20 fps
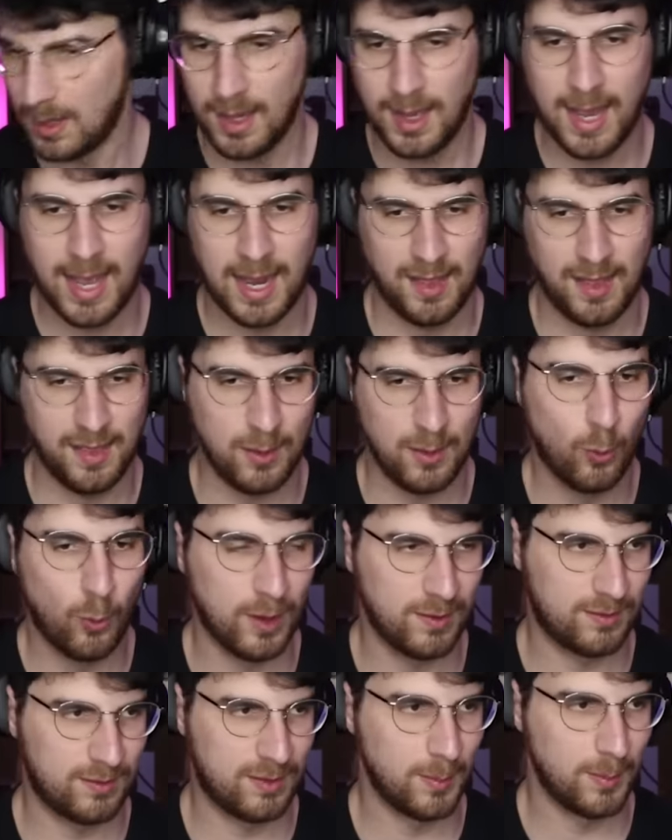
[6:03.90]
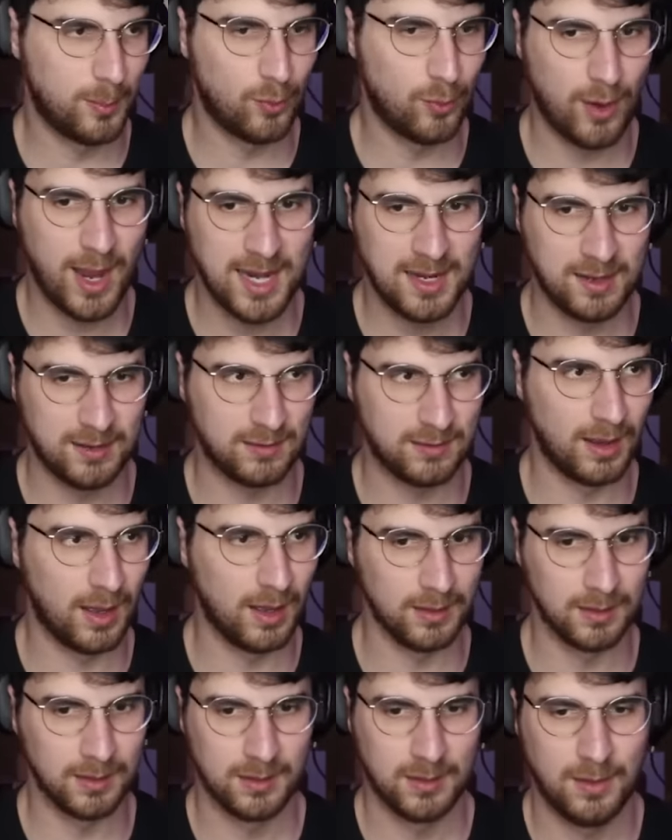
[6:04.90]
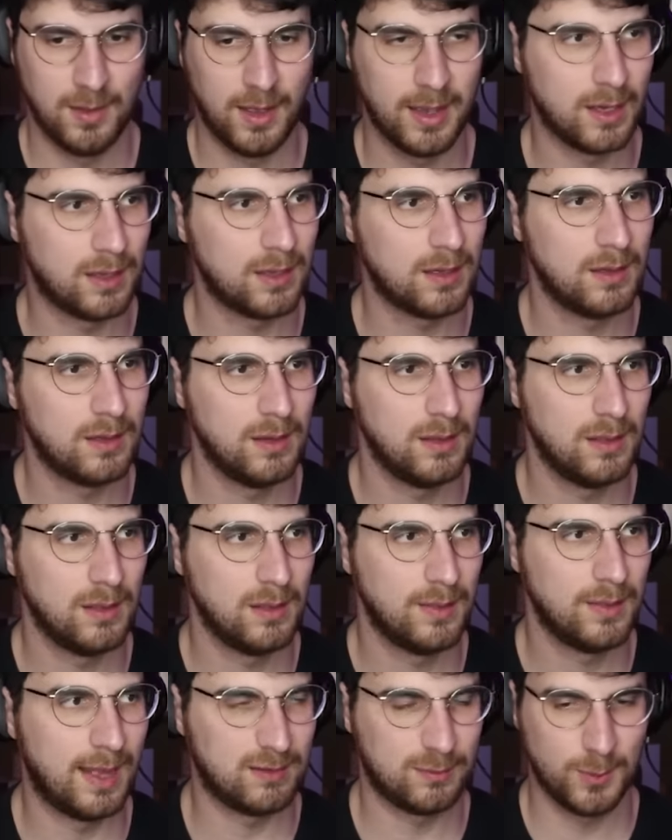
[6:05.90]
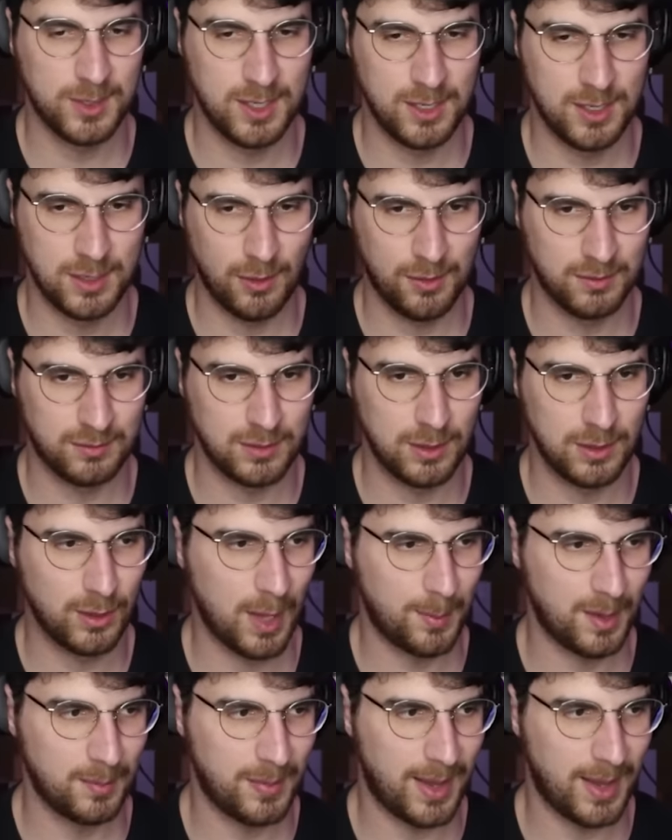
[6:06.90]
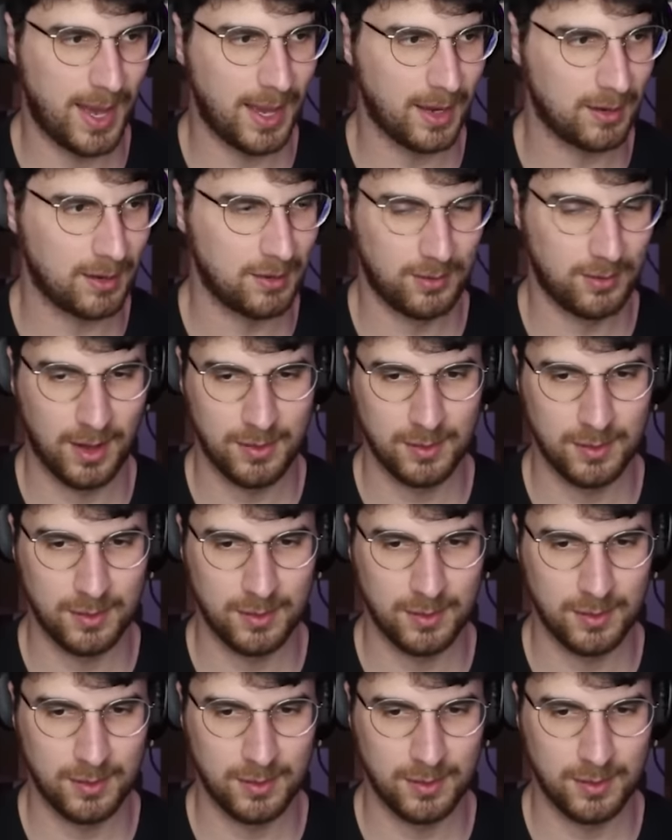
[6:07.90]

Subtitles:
And I think once the brain is done, like, that's when you know there's no coming back, right?